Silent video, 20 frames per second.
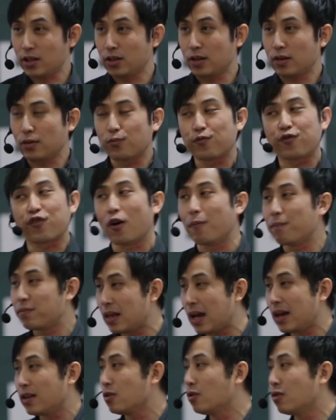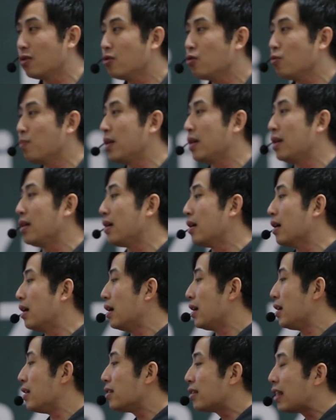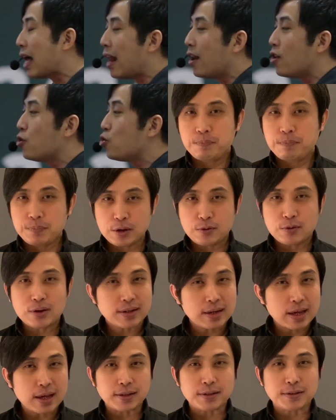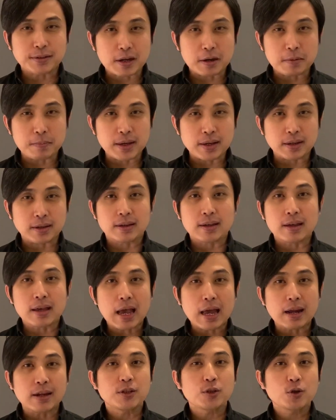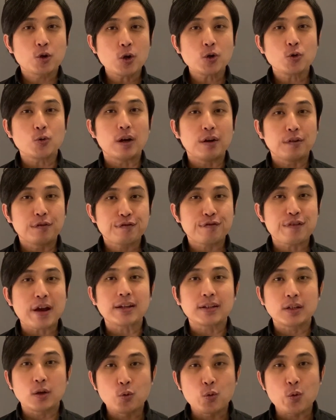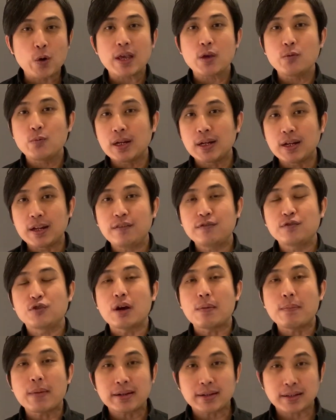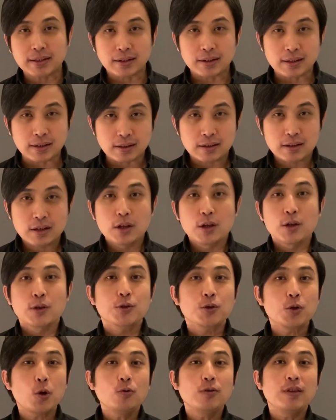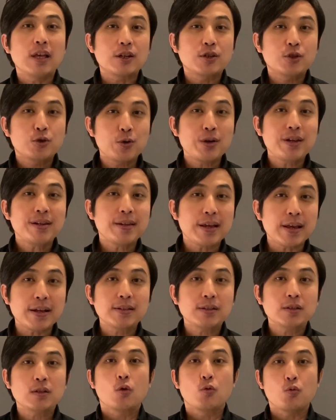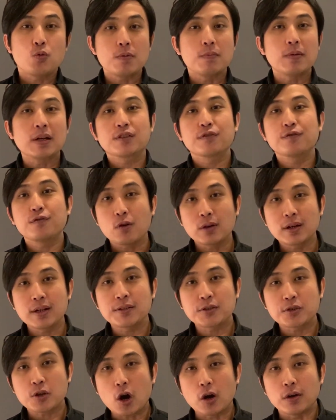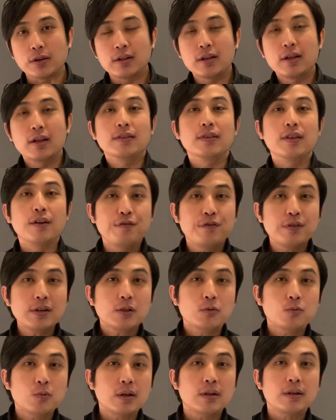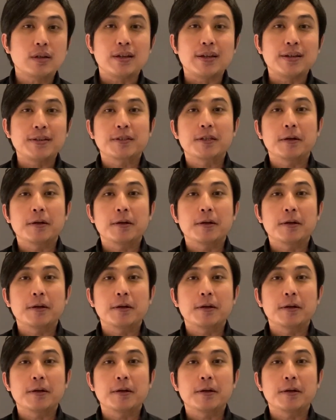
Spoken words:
life. Whether we like it or not, period 9 is coming and it's going to affect the way we live dramatically. So there are three things we must focus on. The first one is